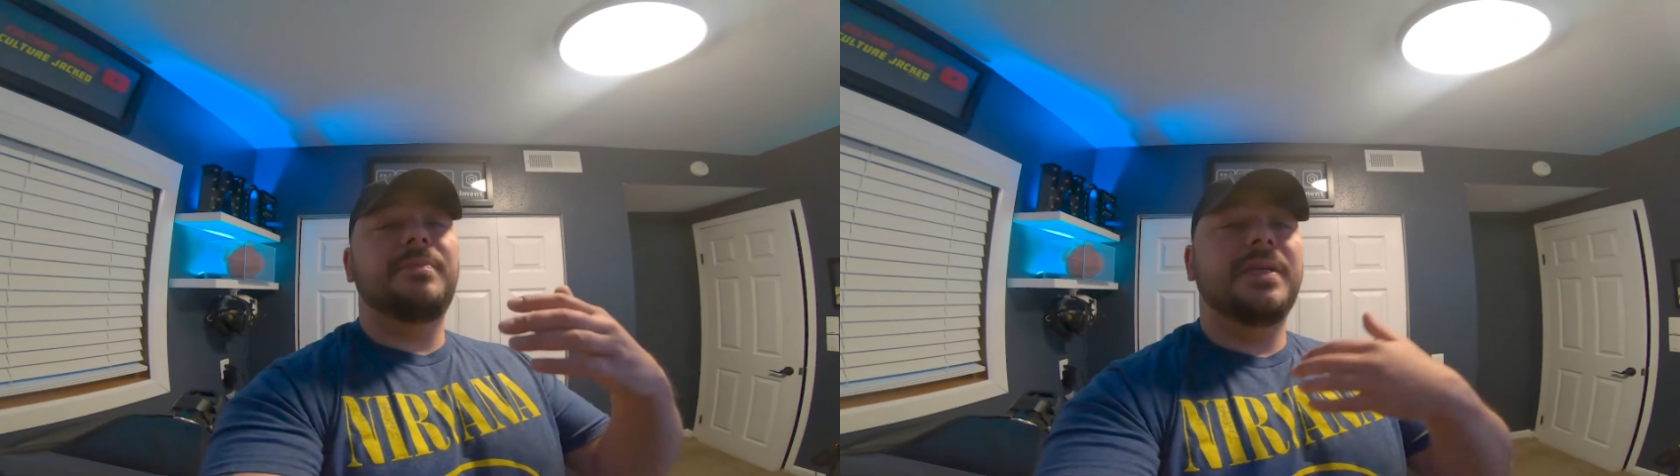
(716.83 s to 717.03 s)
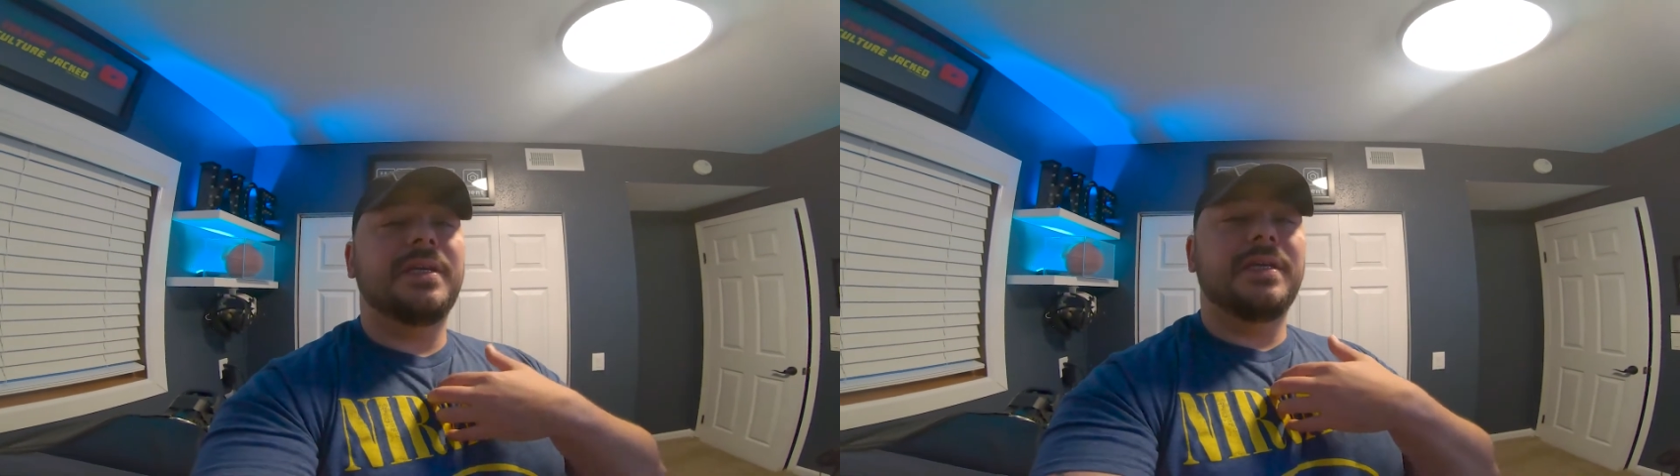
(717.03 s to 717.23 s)

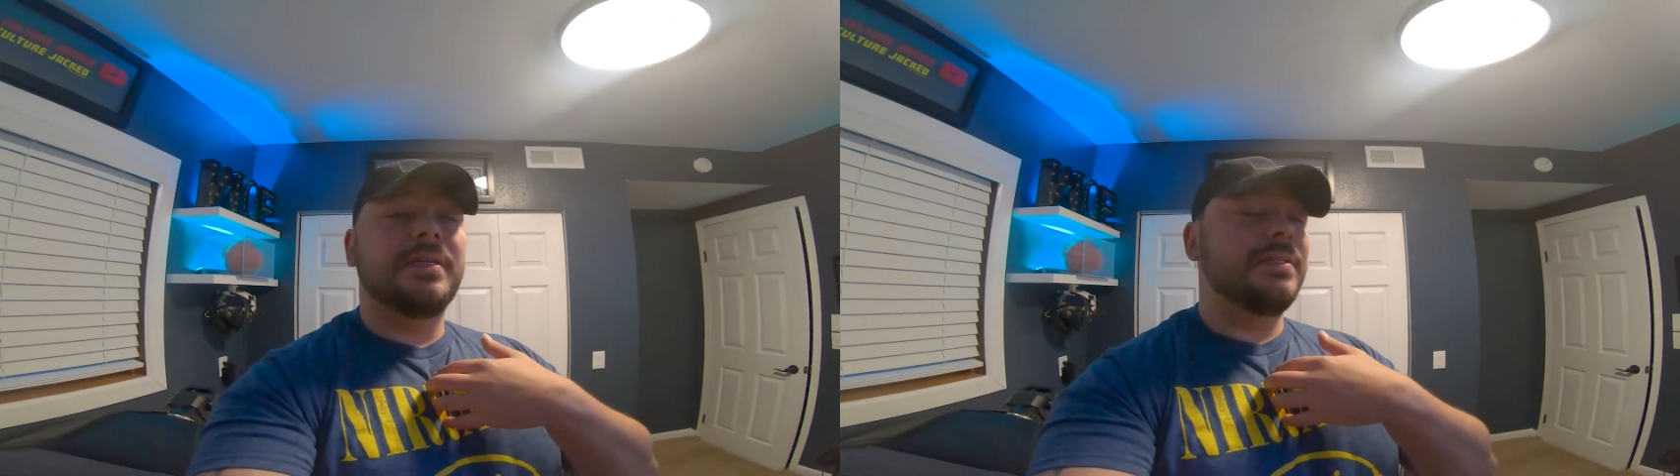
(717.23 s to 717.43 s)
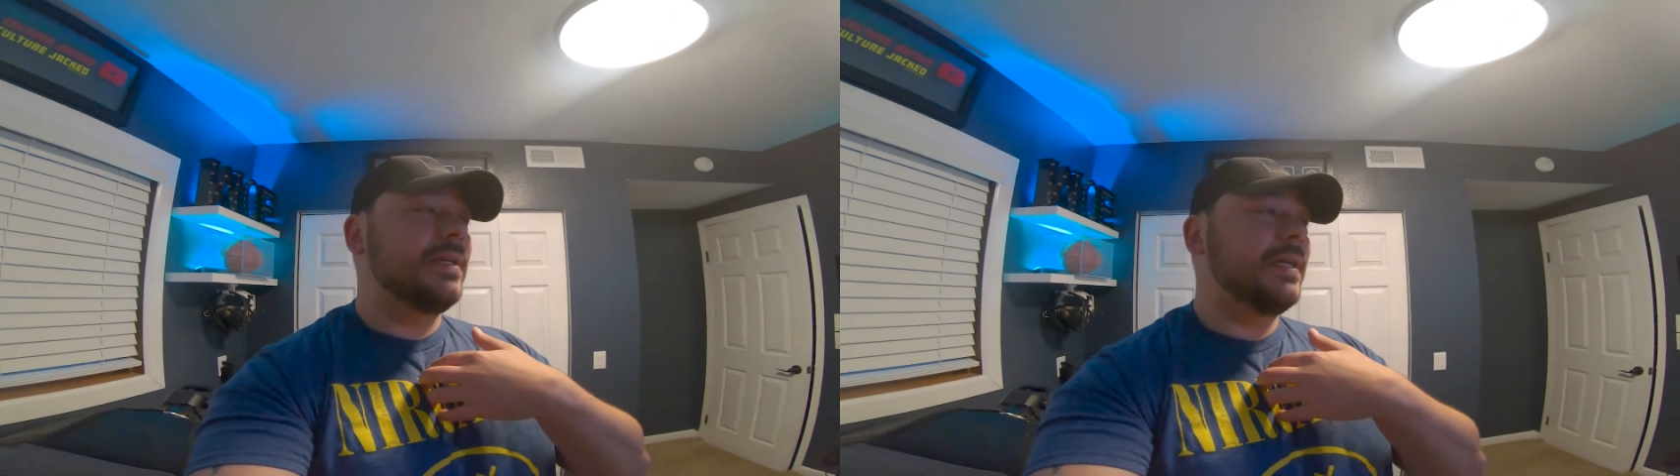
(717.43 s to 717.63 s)

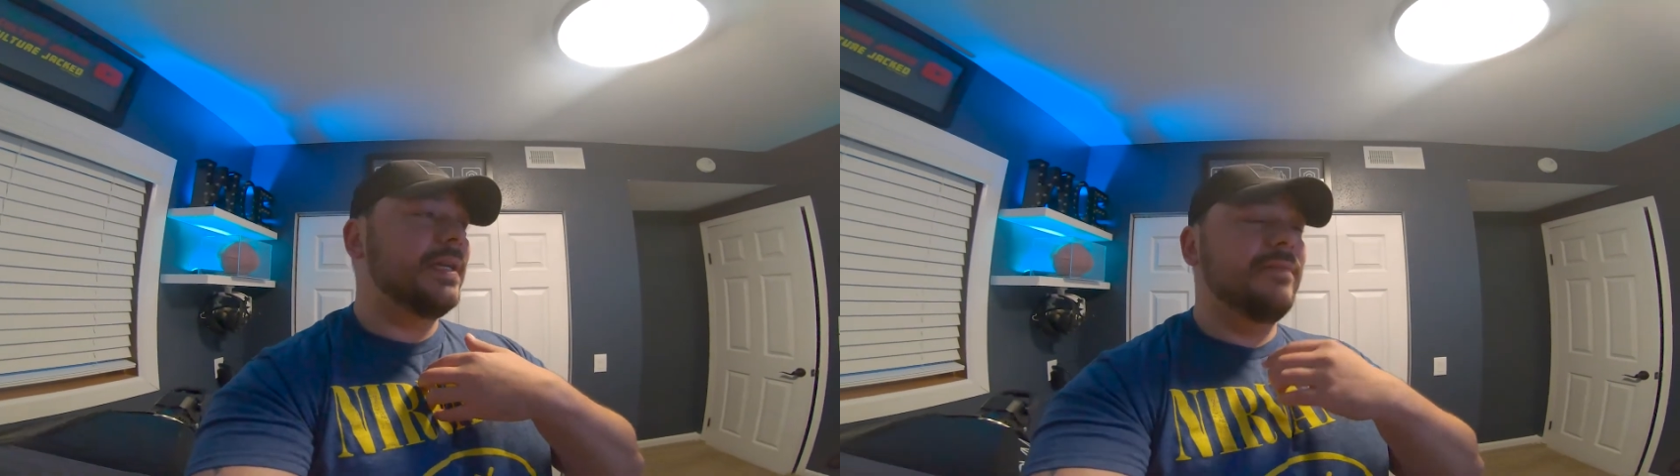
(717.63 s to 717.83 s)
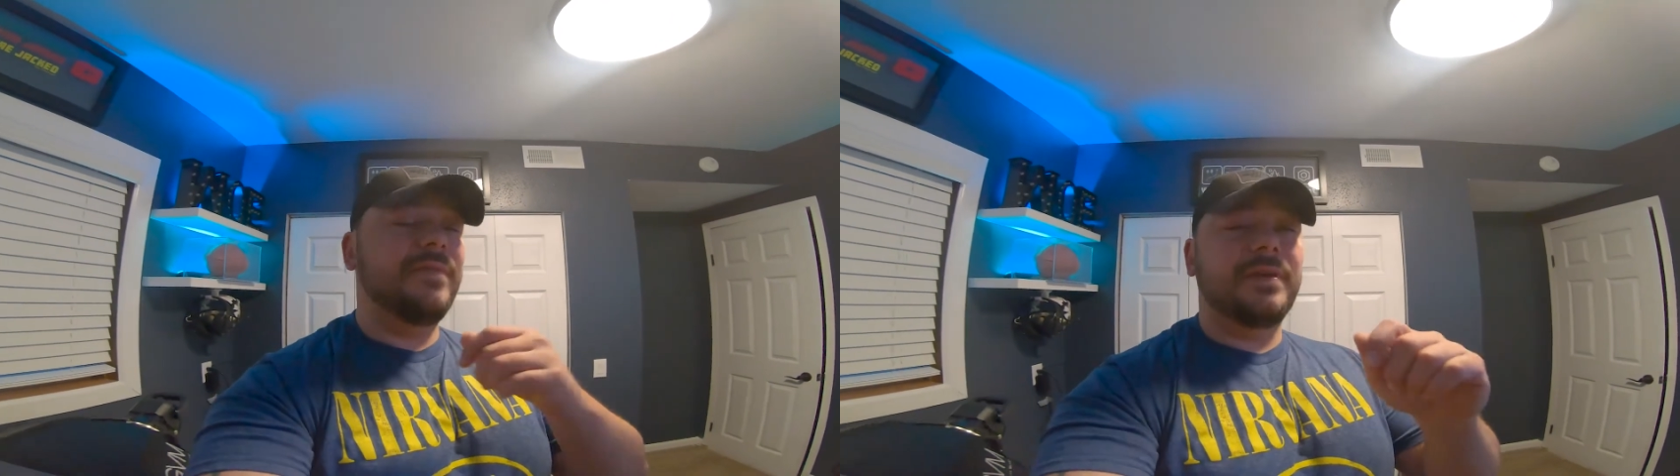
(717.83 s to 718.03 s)
because I
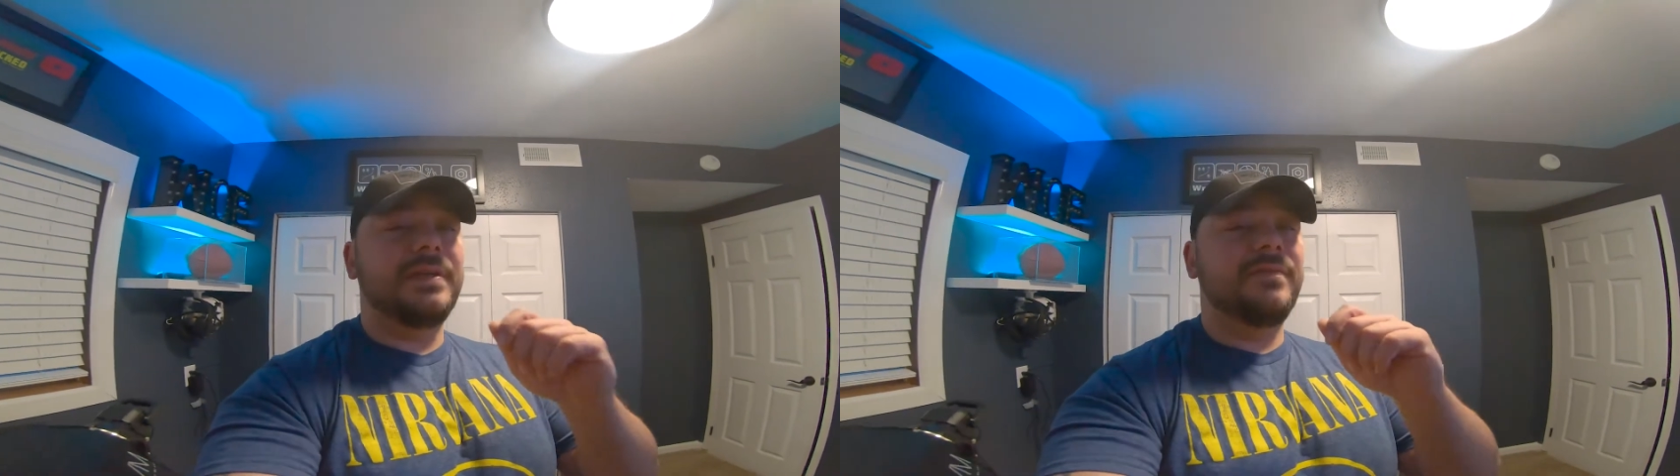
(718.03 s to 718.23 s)
get a very,